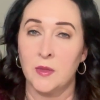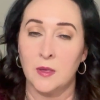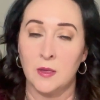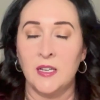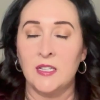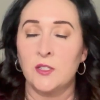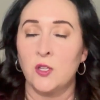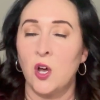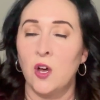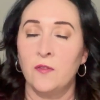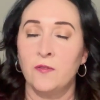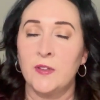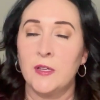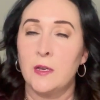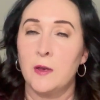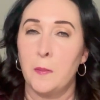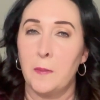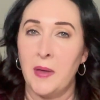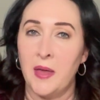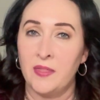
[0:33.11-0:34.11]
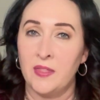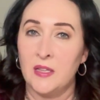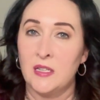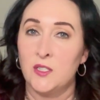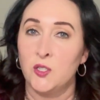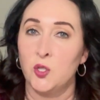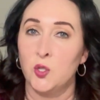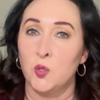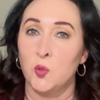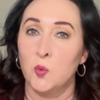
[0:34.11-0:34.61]
It's often a method
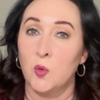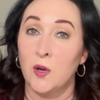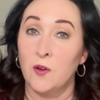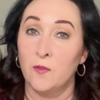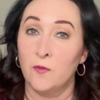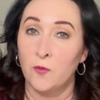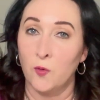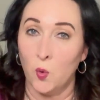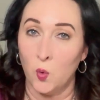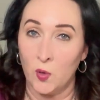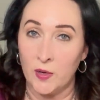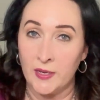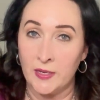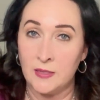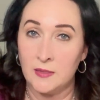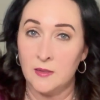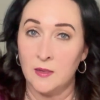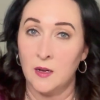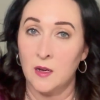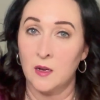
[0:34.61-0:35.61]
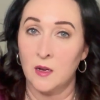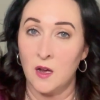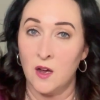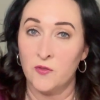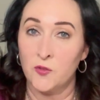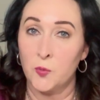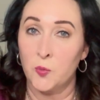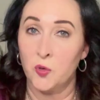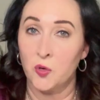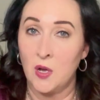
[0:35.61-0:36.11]
to avoid
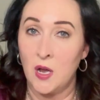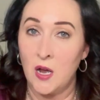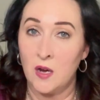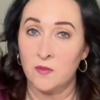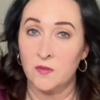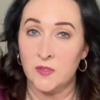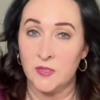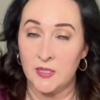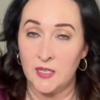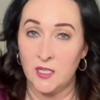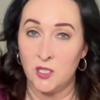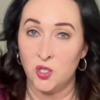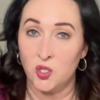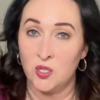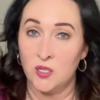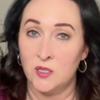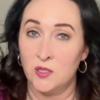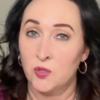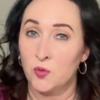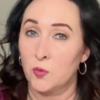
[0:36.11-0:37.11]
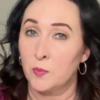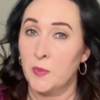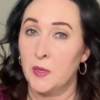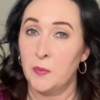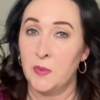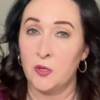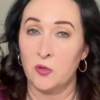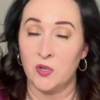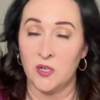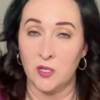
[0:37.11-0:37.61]
uncomfortable conversations or
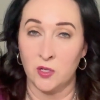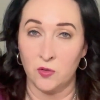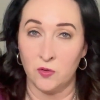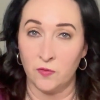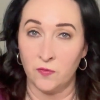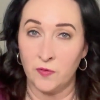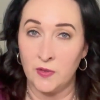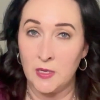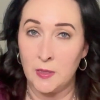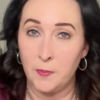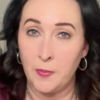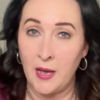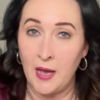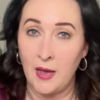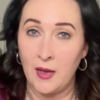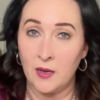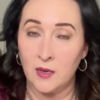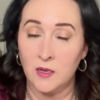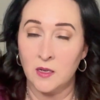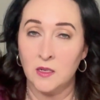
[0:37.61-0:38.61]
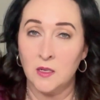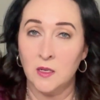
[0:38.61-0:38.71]
maybe critical feedback.